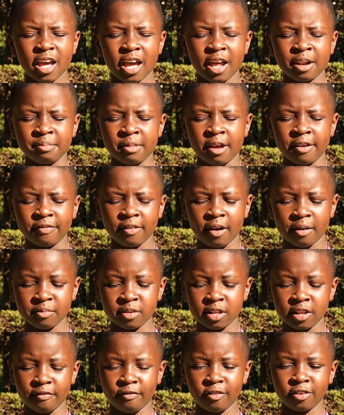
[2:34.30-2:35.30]
and my
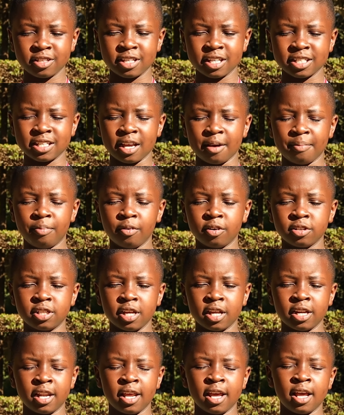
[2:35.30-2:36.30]
family for the support
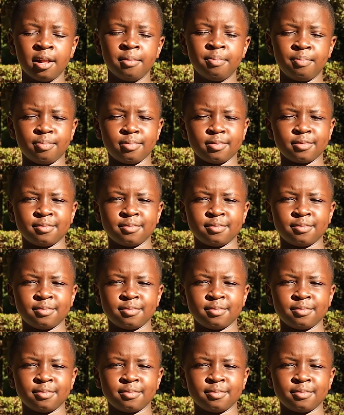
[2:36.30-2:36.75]
and help.